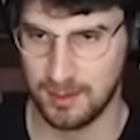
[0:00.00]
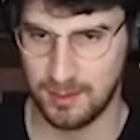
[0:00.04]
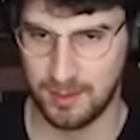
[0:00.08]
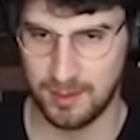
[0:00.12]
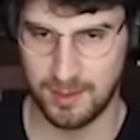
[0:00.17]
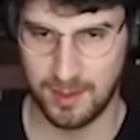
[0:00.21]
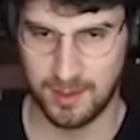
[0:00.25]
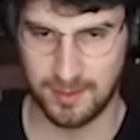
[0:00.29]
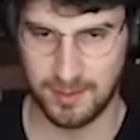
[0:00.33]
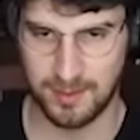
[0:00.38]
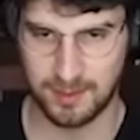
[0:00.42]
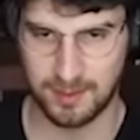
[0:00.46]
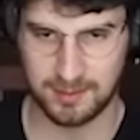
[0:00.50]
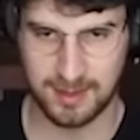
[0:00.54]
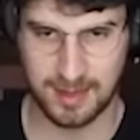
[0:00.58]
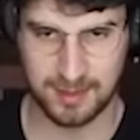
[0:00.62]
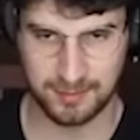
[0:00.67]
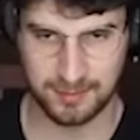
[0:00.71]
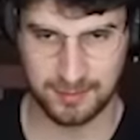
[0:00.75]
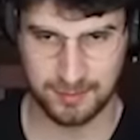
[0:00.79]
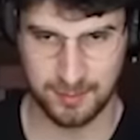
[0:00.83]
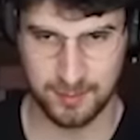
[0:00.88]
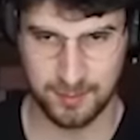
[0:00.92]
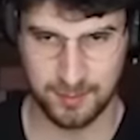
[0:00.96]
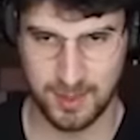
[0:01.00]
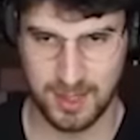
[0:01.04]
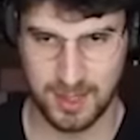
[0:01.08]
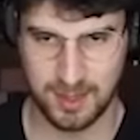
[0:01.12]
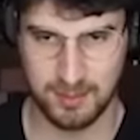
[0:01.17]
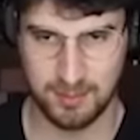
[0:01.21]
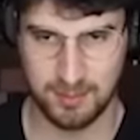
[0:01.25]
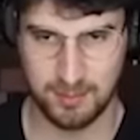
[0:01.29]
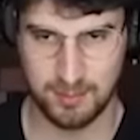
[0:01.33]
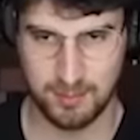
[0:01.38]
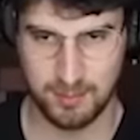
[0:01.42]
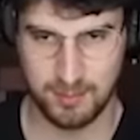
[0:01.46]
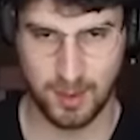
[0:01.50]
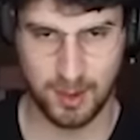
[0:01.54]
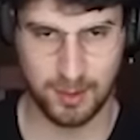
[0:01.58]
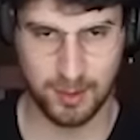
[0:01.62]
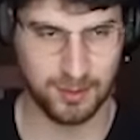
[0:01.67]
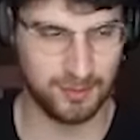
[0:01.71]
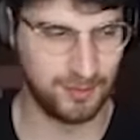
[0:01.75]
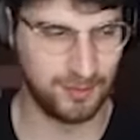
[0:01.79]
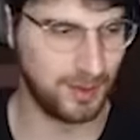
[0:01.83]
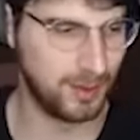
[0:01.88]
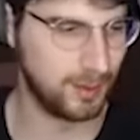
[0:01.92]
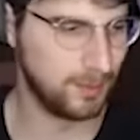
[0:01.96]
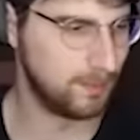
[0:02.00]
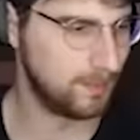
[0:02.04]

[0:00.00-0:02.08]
then this has to be part of it.